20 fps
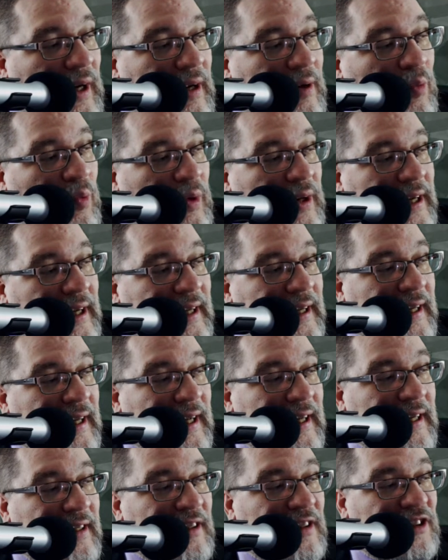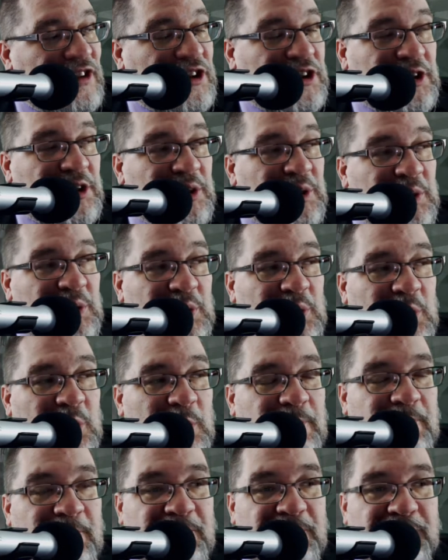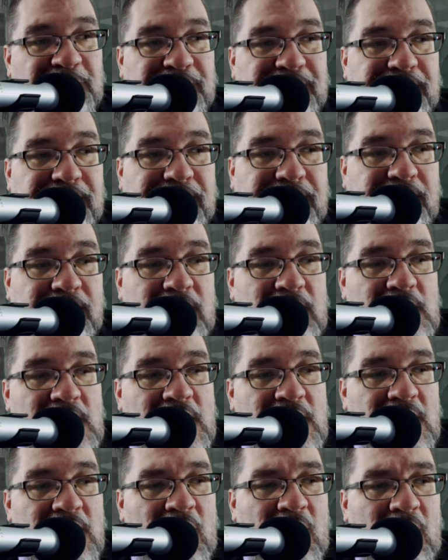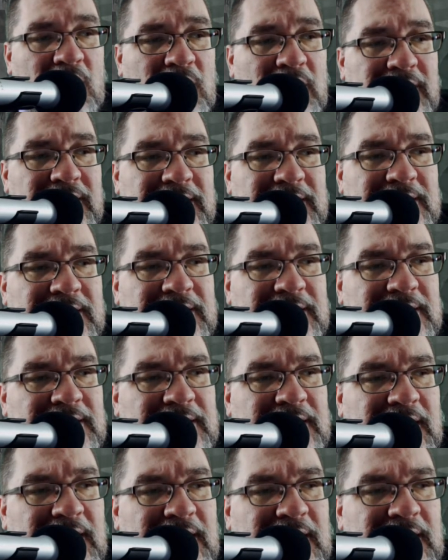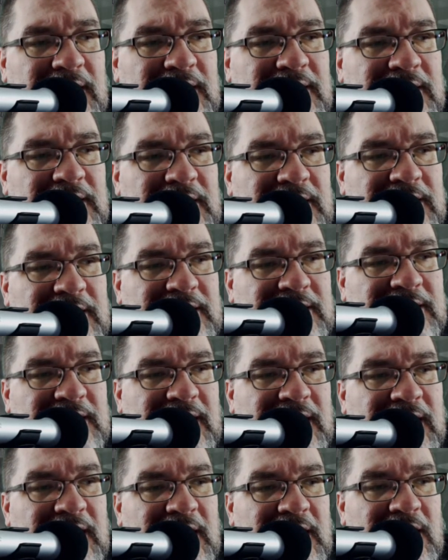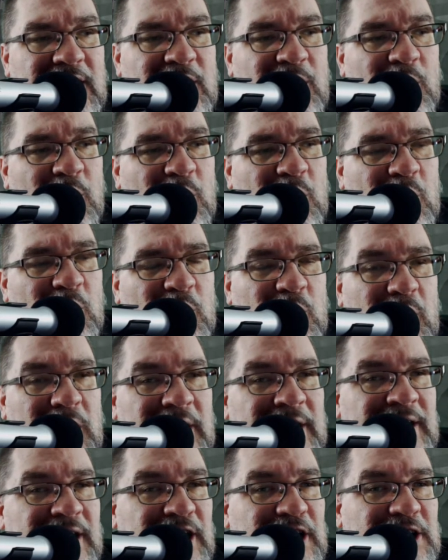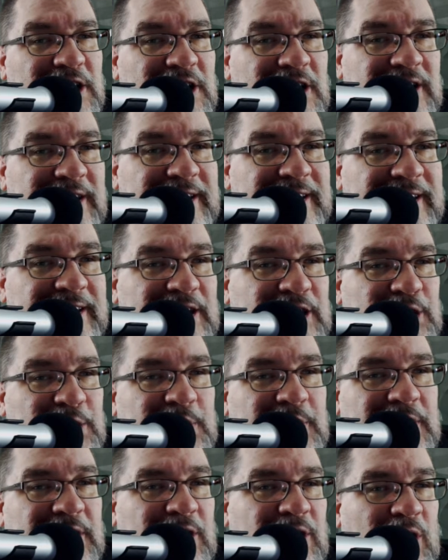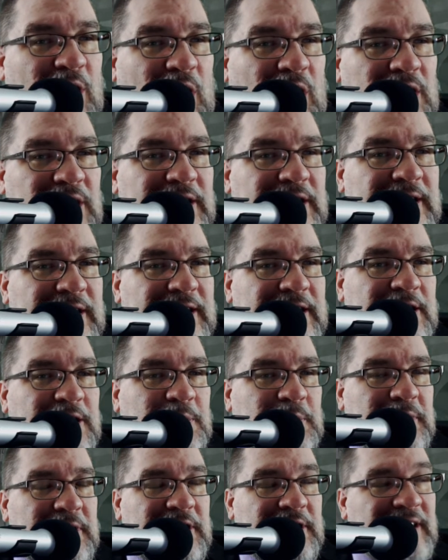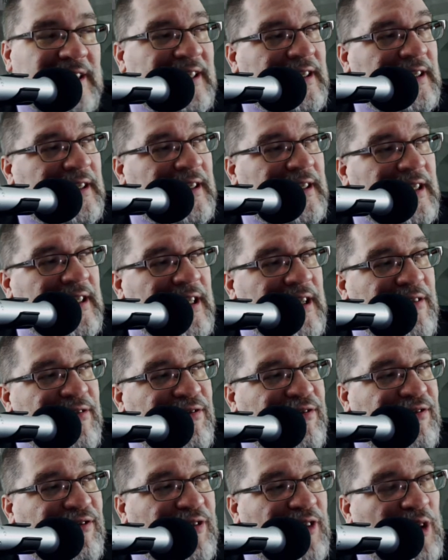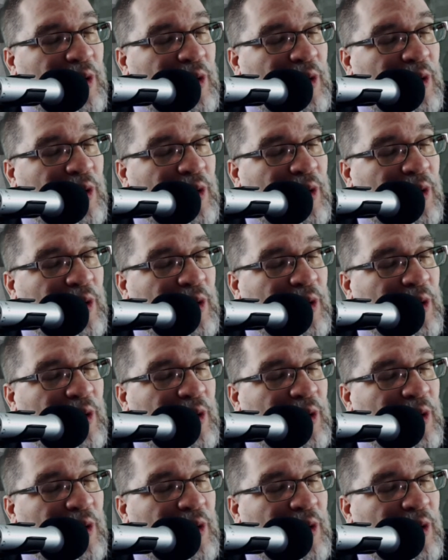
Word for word: want to get into all of this. Is it's what initially triggered all of this was the